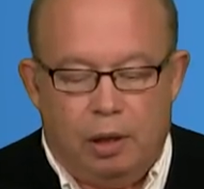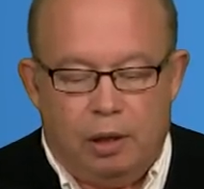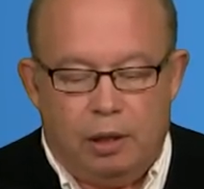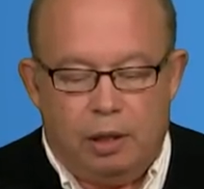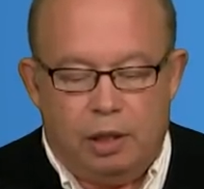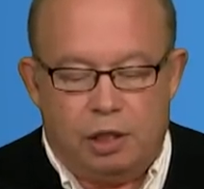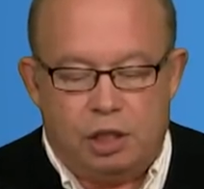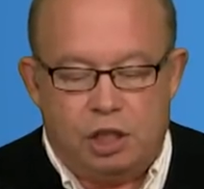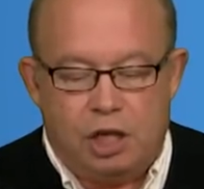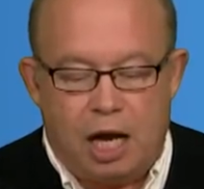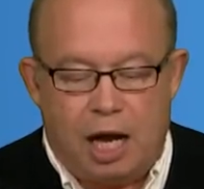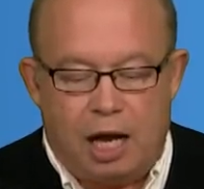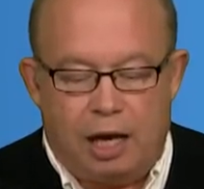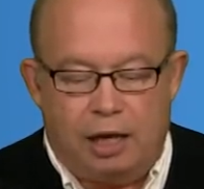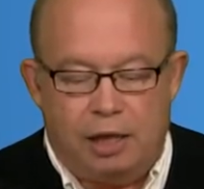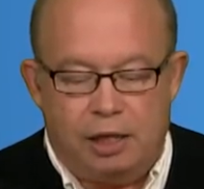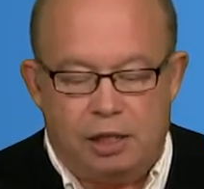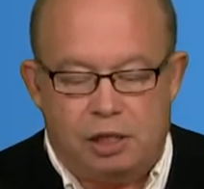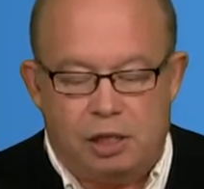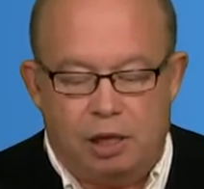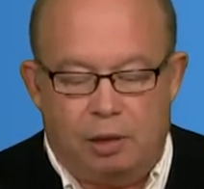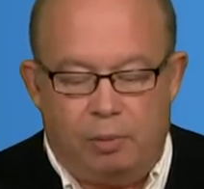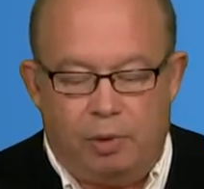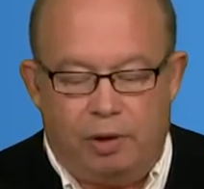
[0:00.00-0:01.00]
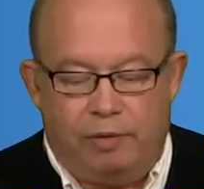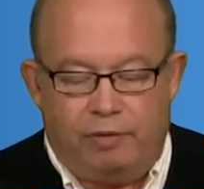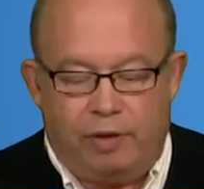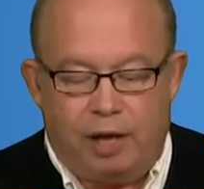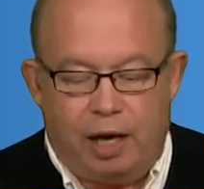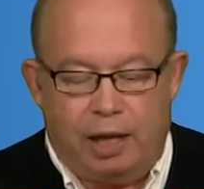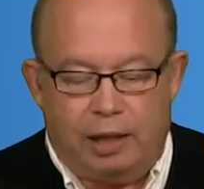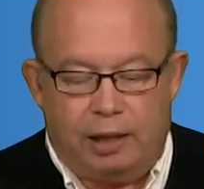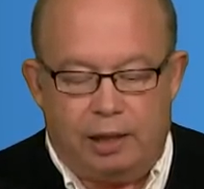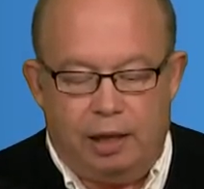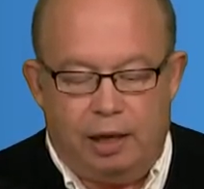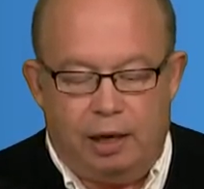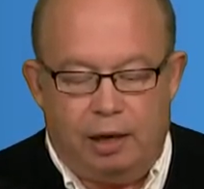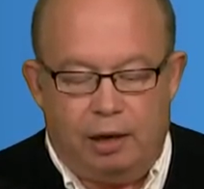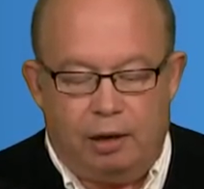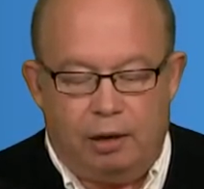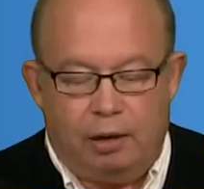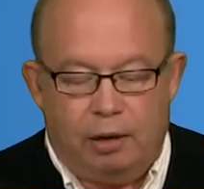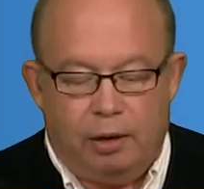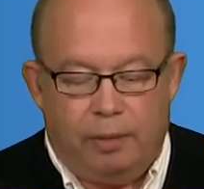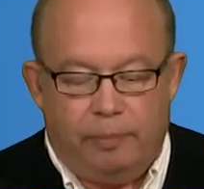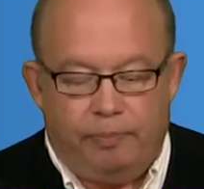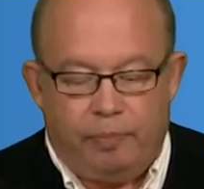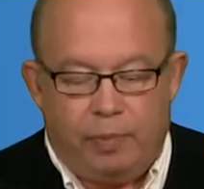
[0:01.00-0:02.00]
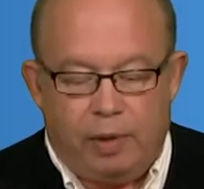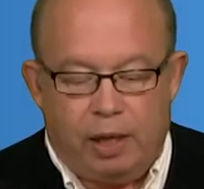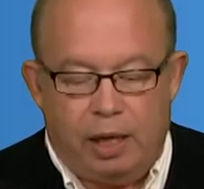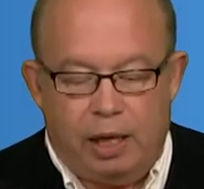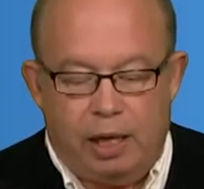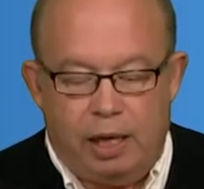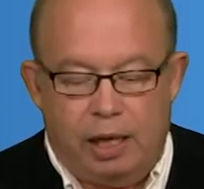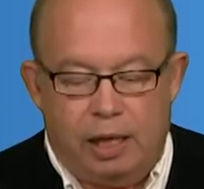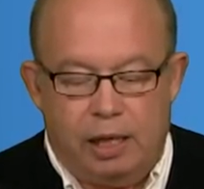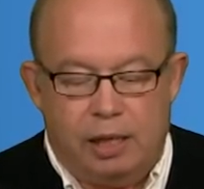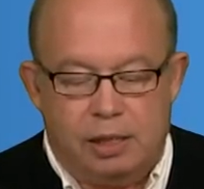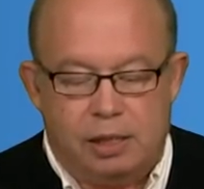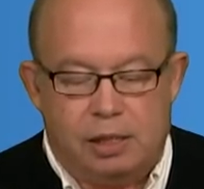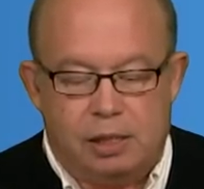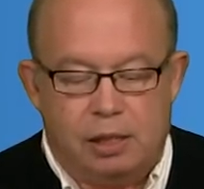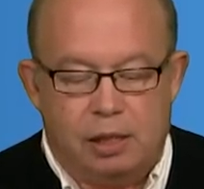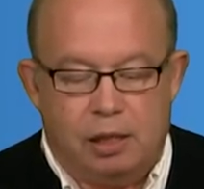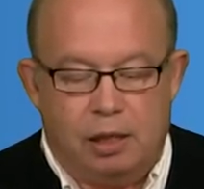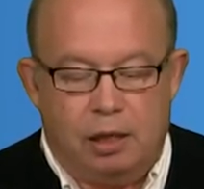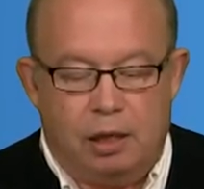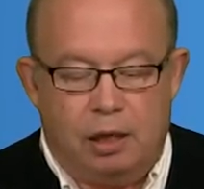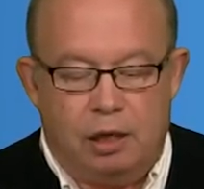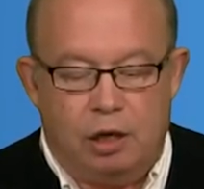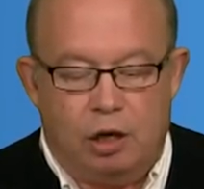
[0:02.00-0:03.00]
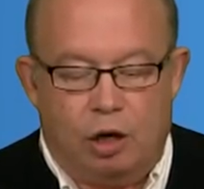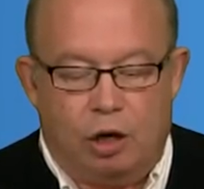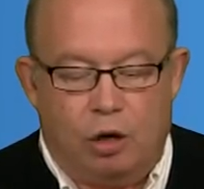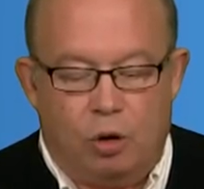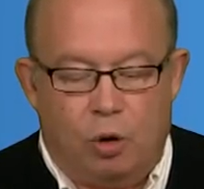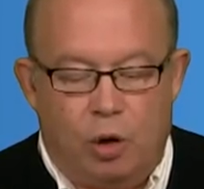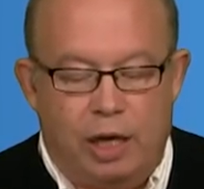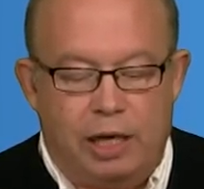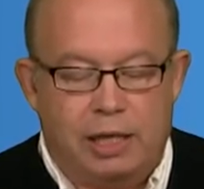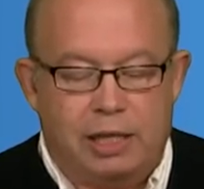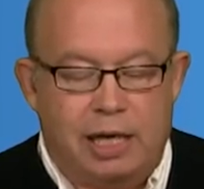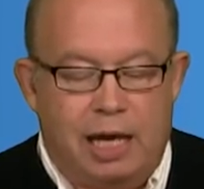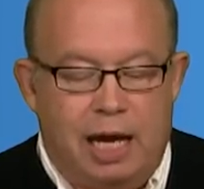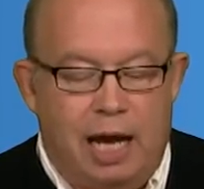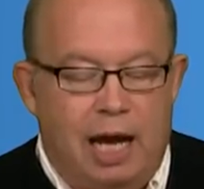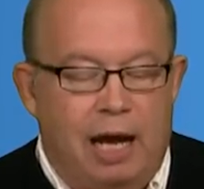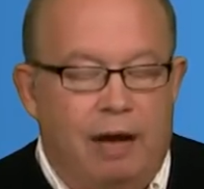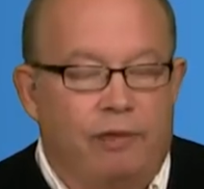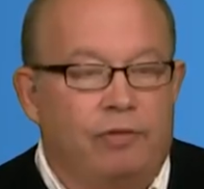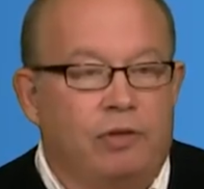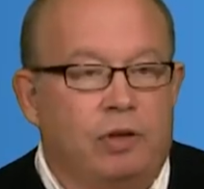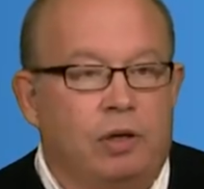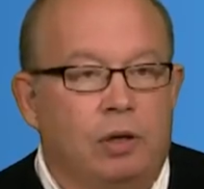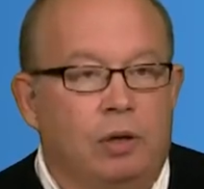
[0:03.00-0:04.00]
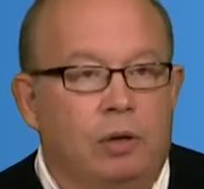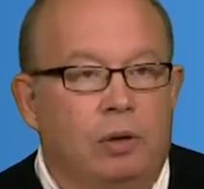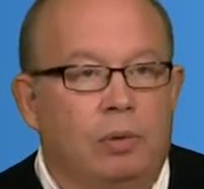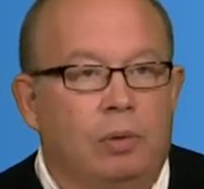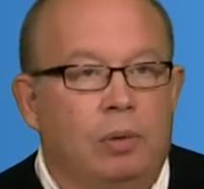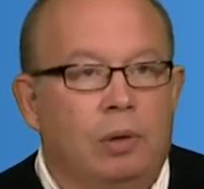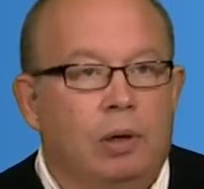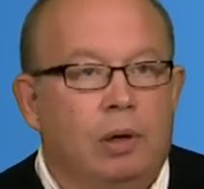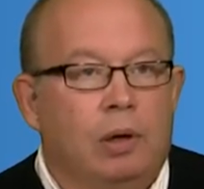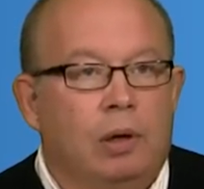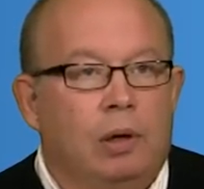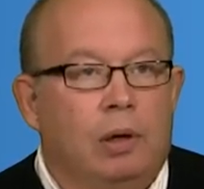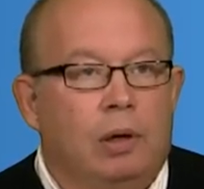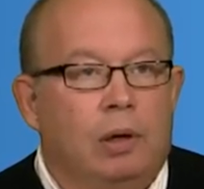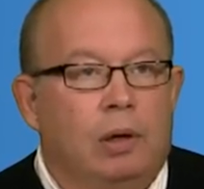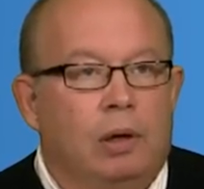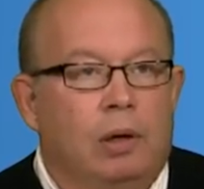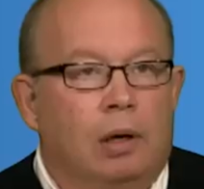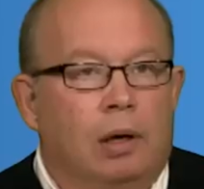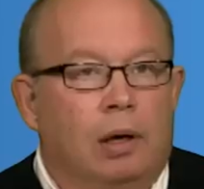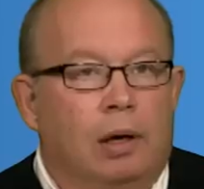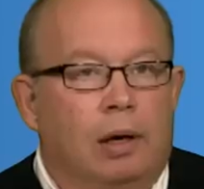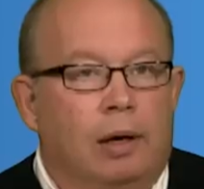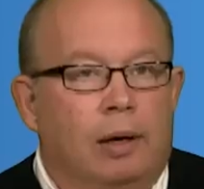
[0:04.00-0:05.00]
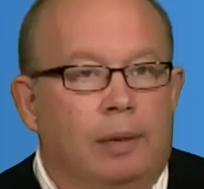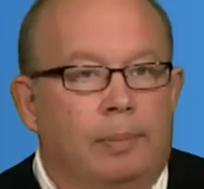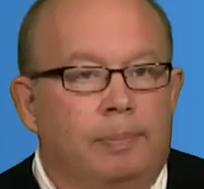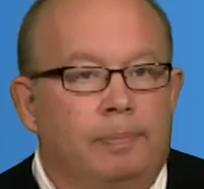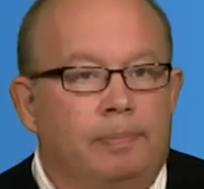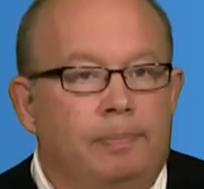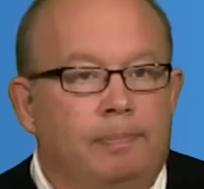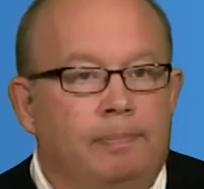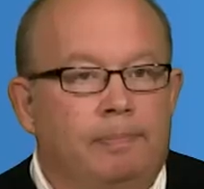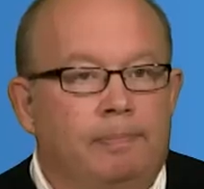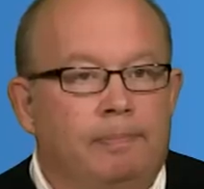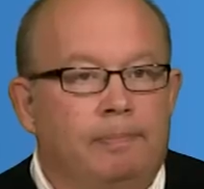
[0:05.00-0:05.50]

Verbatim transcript: the challenge that we've got there is you're going to have to um,